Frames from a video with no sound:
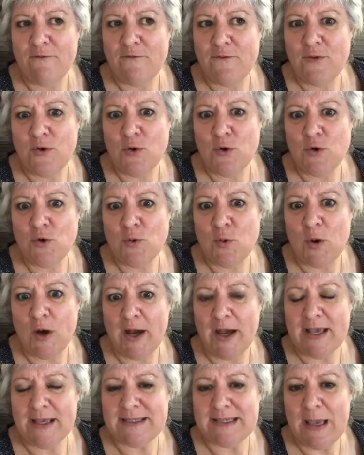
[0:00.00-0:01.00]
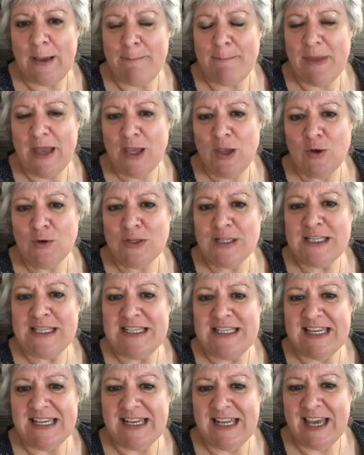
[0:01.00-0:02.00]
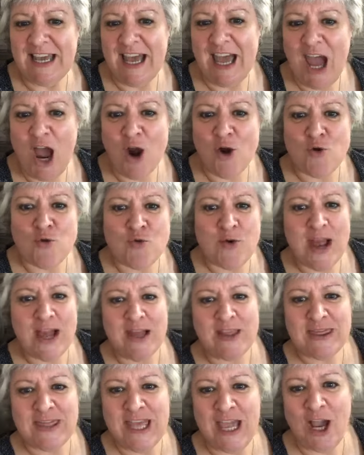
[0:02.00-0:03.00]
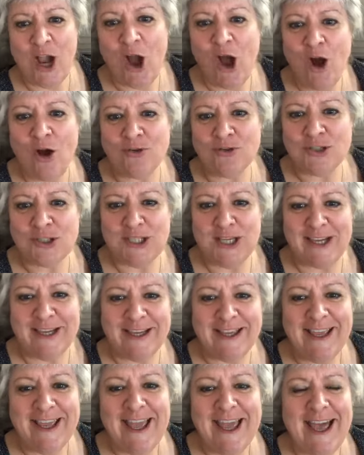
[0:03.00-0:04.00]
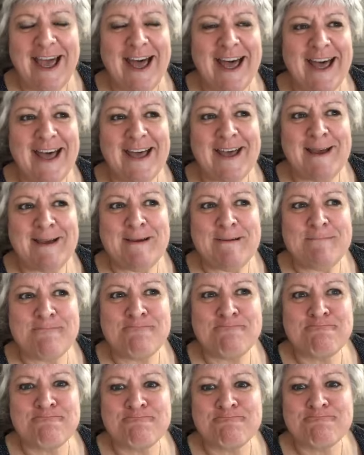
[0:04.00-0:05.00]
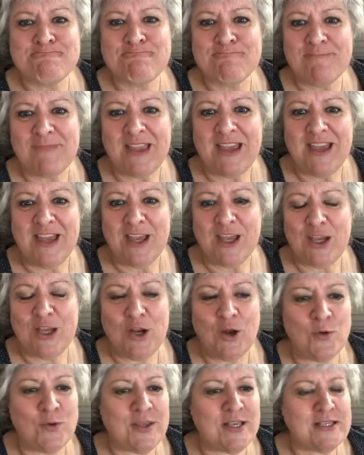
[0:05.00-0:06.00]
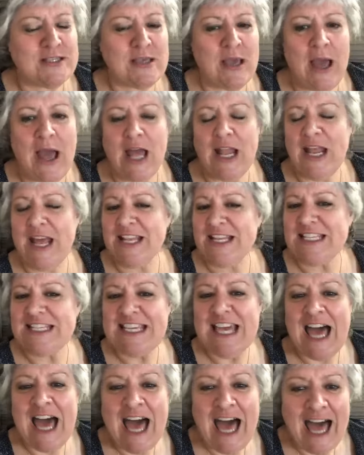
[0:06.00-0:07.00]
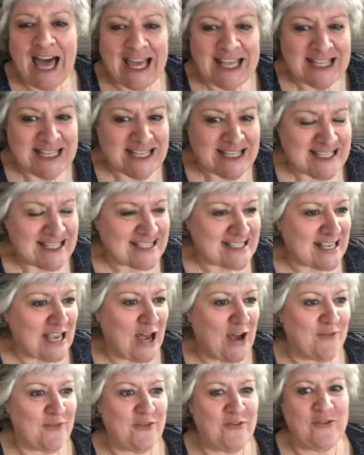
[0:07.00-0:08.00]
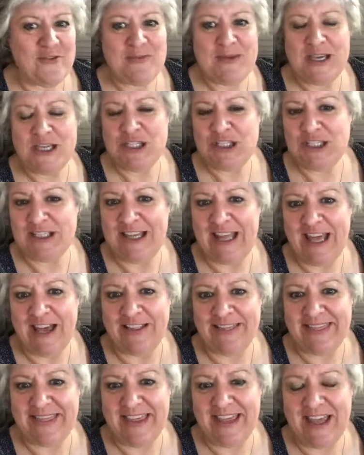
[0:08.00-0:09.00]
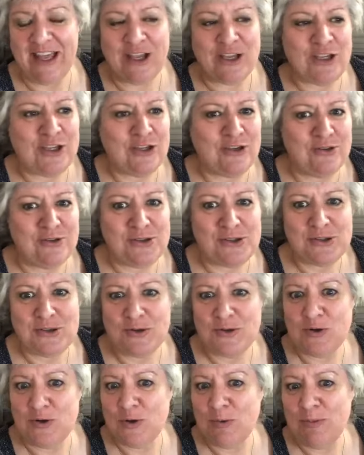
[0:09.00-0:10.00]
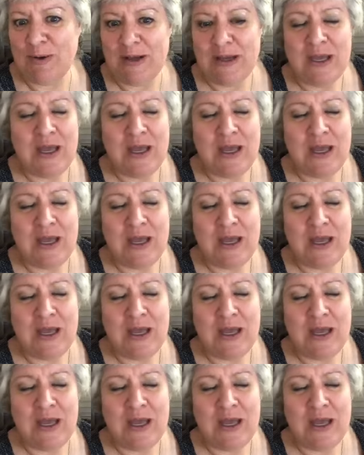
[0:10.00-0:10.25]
food-wise, and make your dinner around that culture. You know, there's tons of information out there, YouTube,